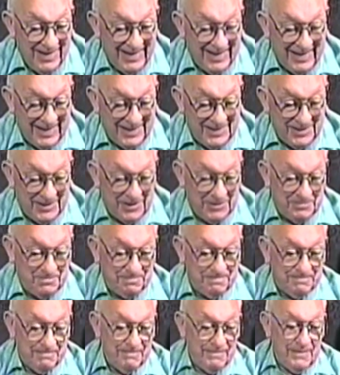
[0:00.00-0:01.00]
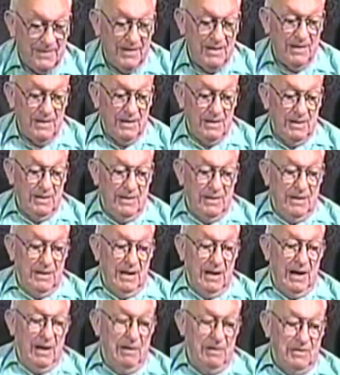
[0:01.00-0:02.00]
And uh,
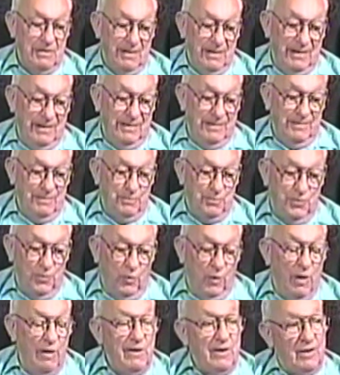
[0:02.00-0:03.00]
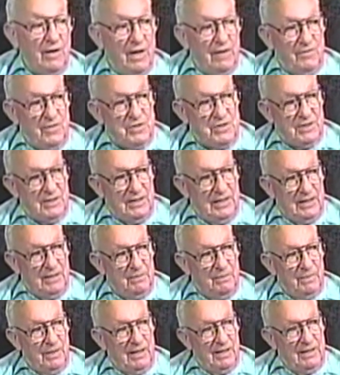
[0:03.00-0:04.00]
our warrant officer came
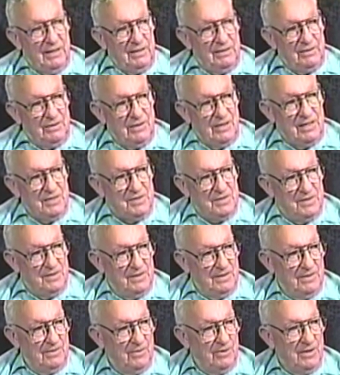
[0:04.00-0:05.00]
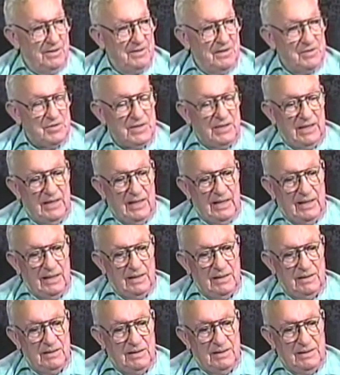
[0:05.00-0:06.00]
by in charge of the ordnance gang,
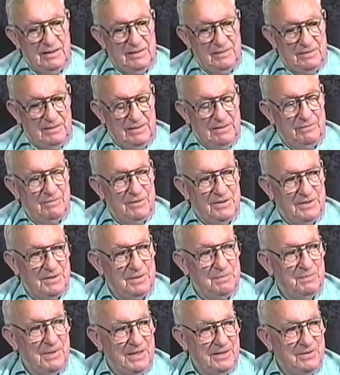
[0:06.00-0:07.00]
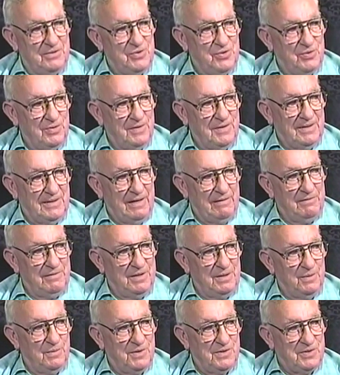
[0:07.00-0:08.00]
and he, he was making sure that
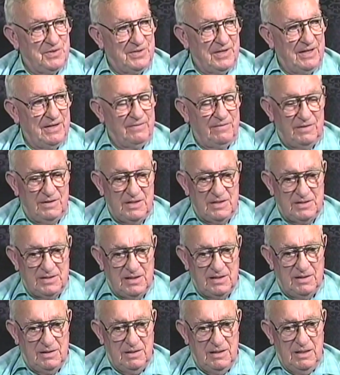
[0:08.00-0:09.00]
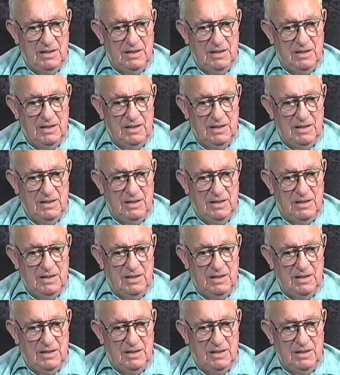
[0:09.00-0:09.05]
everything was safe. And he said,